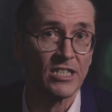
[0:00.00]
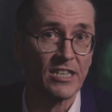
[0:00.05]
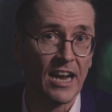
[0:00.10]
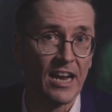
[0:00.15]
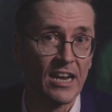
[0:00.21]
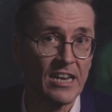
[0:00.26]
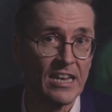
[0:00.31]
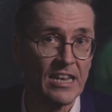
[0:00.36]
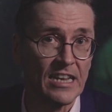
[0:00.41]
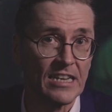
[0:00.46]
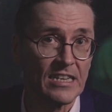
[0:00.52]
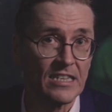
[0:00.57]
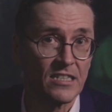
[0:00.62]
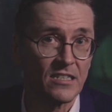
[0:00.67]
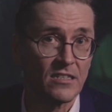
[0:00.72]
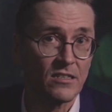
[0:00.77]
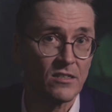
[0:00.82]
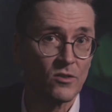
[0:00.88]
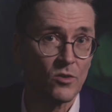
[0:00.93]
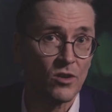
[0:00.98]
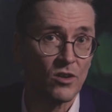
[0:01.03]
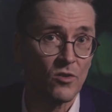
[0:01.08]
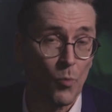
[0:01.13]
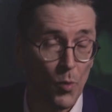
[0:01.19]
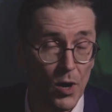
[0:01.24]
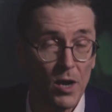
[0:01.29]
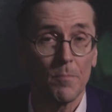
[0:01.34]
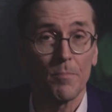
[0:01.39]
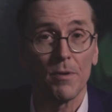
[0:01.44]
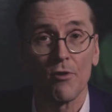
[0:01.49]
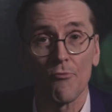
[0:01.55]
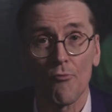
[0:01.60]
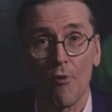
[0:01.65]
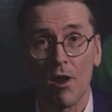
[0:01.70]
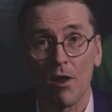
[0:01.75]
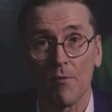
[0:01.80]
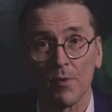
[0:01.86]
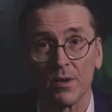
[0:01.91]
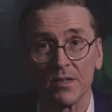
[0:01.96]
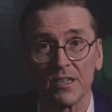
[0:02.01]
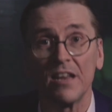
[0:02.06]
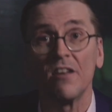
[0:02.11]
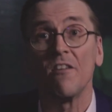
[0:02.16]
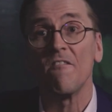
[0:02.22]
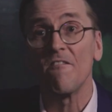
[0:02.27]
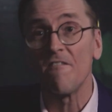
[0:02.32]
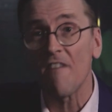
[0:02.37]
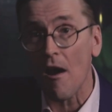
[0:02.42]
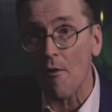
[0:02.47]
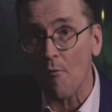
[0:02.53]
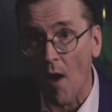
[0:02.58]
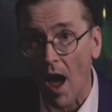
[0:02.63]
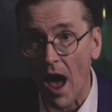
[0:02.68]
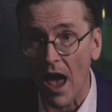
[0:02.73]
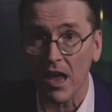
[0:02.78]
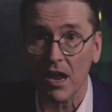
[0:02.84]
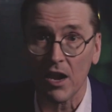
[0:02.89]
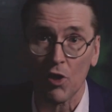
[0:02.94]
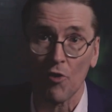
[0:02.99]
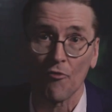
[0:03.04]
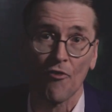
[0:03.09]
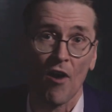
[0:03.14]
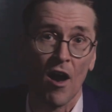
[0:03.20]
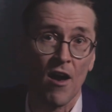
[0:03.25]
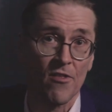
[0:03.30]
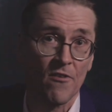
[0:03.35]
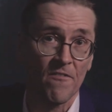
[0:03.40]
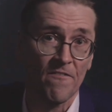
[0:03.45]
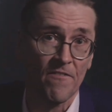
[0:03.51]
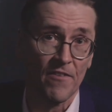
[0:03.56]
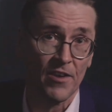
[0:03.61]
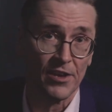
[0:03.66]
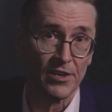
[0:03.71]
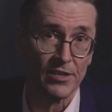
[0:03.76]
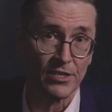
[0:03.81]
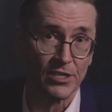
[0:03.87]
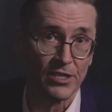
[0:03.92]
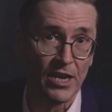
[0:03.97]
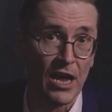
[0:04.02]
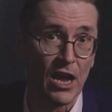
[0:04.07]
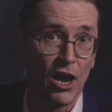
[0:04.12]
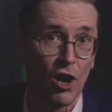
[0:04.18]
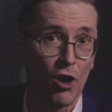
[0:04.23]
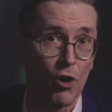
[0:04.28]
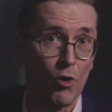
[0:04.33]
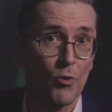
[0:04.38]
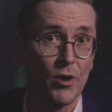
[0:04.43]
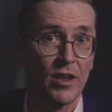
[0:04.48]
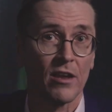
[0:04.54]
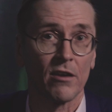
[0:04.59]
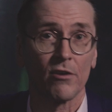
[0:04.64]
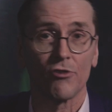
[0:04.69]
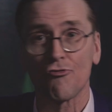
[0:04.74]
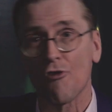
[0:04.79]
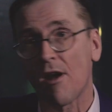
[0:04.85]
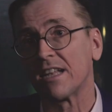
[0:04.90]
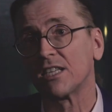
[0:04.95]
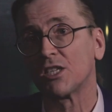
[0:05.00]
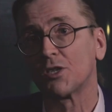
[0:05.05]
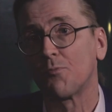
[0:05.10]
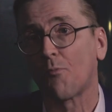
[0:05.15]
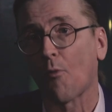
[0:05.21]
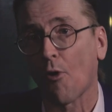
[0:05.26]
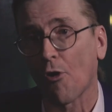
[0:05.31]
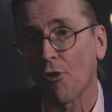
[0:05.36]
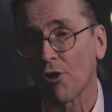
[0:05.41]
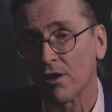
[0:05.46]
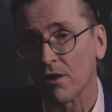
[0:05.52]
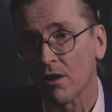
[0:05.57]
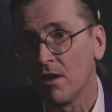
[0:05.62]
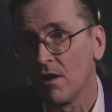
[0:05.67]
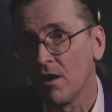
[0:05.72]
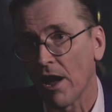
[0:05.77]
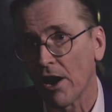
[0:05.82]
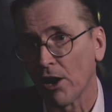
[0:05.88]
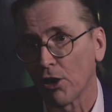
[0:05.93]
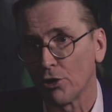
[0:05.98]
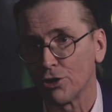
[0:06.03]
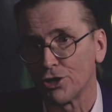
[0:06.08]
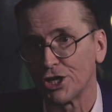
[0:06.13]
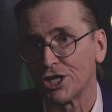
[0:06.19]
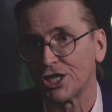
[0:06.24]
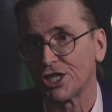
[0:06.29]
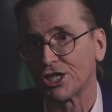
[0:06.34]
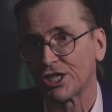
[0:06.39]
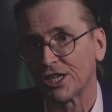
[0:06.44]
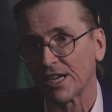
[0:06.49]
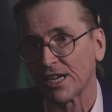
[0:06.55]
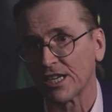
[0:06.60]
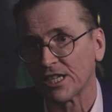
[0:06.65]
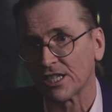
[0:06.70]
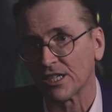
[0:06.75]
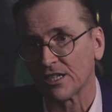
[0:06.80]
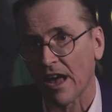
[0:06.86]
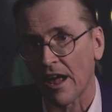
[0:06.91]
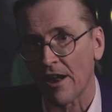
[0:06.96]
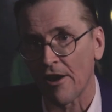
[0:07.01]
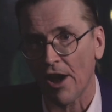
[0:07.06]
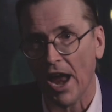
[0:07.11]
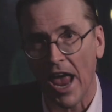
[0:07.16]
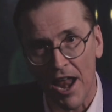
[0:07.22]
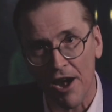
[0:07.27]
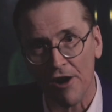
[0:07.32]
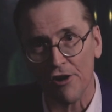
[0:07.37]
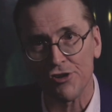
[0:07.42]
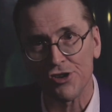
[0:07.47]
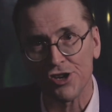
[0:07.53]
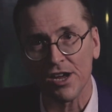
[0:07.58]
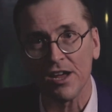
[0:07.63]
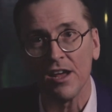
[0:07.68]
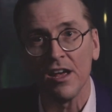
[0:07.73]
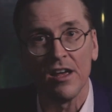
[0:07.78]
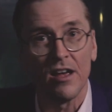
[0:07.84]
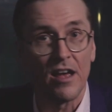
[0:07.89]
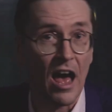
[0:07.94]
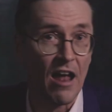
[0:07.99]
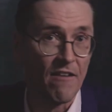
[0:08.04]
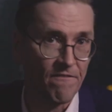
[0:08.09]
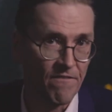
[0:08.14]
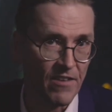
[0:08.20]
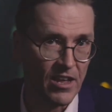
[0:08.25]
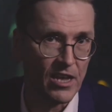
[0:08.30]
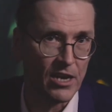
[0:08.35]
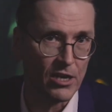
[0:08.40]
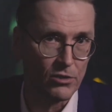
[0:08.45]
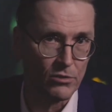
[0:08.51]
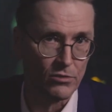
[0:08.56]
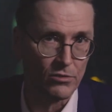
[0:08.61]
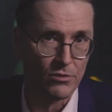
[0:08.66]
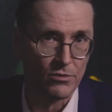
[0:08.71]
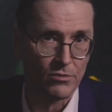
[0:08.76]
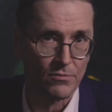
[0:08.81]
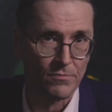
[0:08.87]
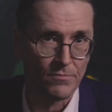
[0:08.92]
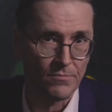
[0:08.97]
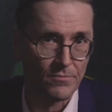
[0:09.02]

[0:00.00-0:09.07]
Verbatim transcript: techniques will be relevant in a variety of other fields, including transport, and logistics, and energy, and vehicles.